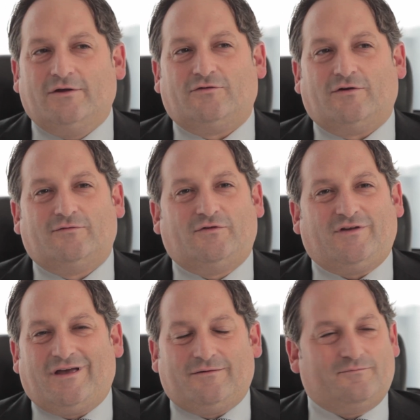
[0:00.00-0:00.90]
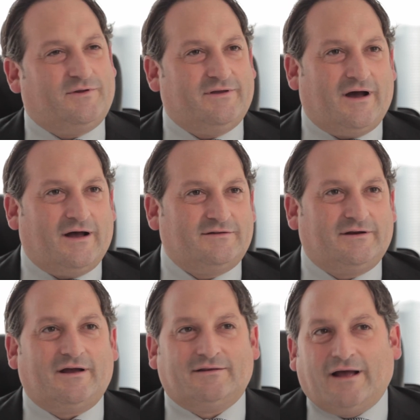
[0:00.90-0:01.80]
So I would say
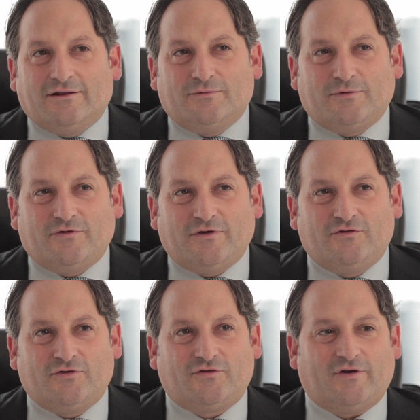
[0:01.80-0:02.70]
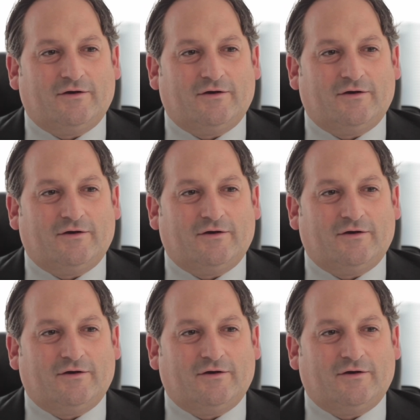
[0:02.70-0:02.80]
pediatric and adult procedures.